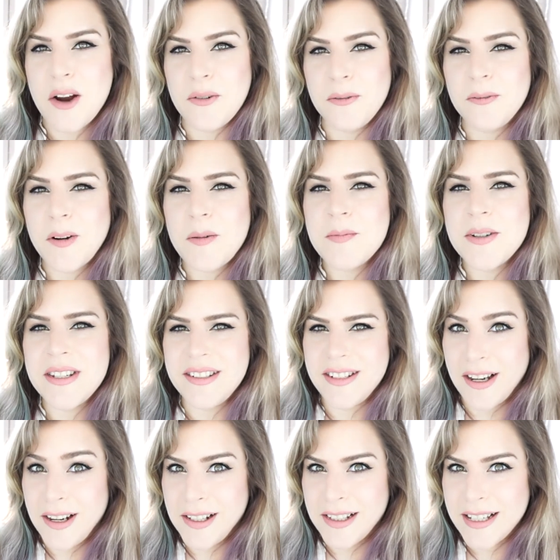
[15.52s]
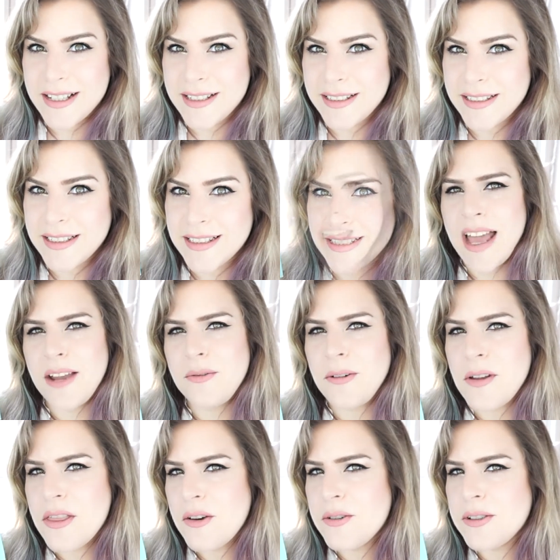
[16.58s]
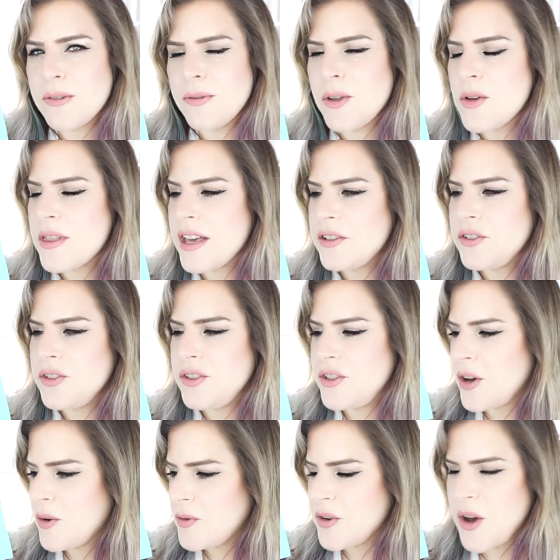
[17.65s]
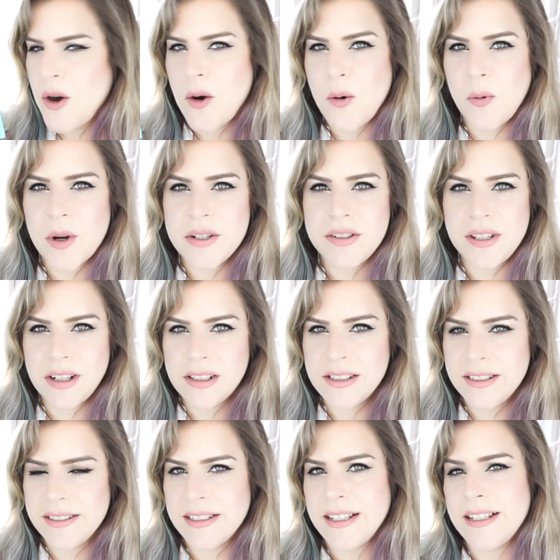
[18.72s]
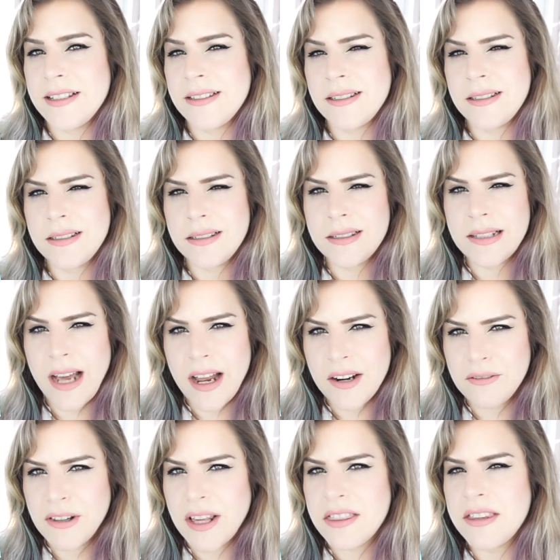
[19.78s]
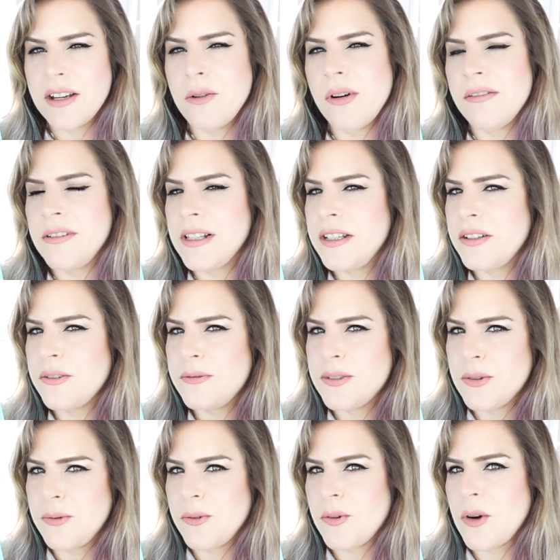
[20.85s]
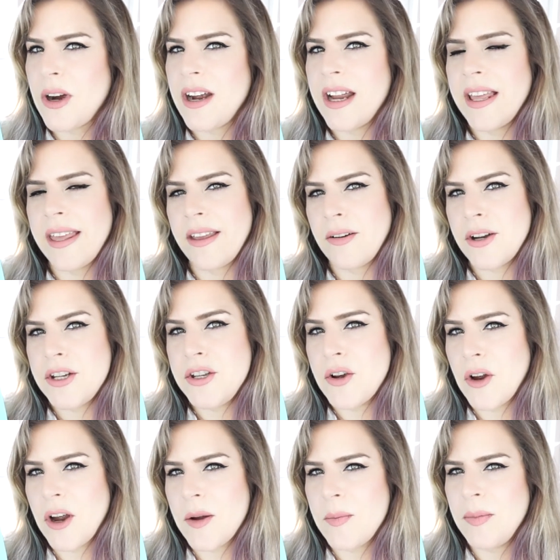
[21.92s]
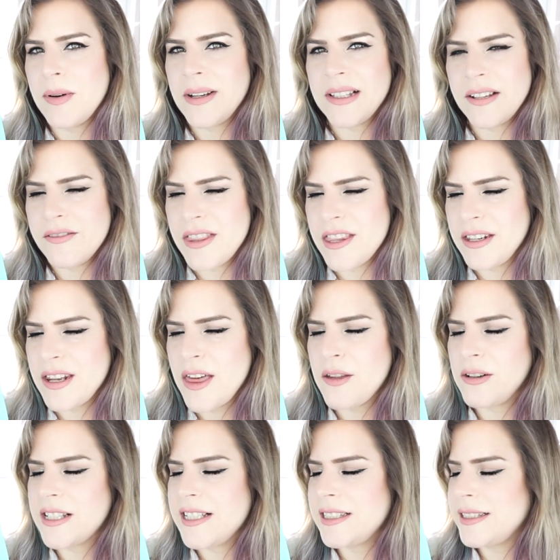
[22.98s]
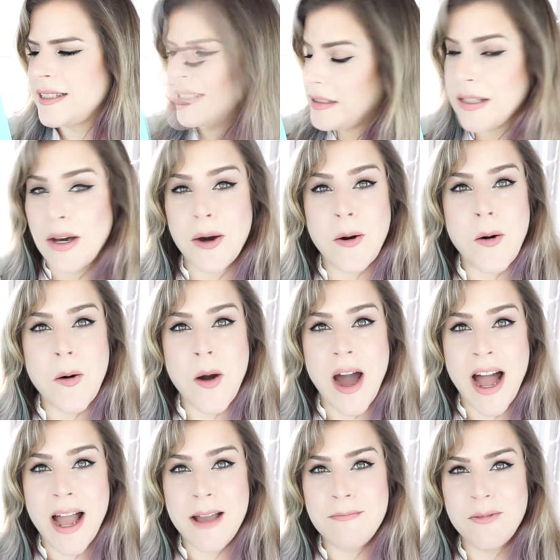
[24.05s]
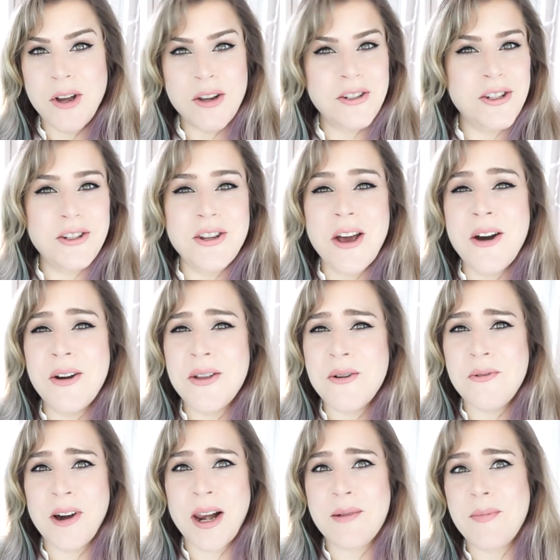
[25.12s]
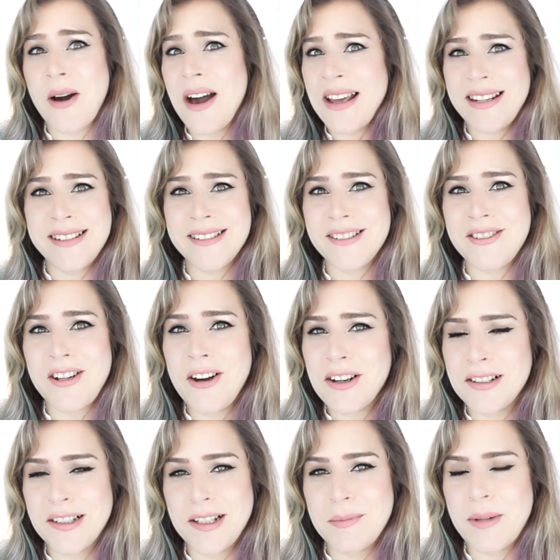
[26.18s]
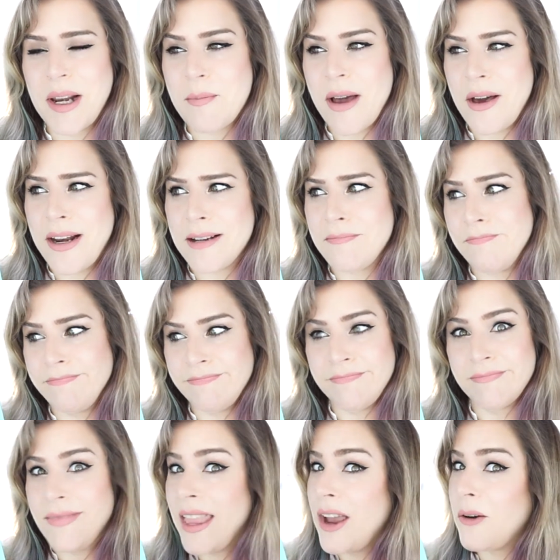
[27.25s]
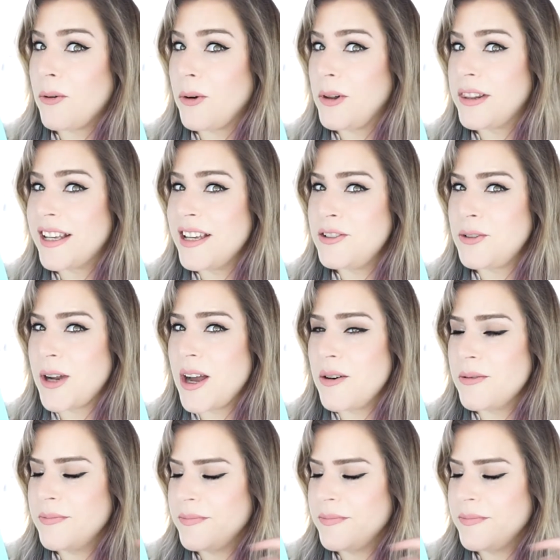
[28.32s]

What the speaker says: from Douglas. And for those of you that don't know what Douglas is, it's kind of like the equivalent of Sephora here in Europe. I live in the Netherlands. So I'm going to show you what I bought and talk a little bit about it. Roll the intro.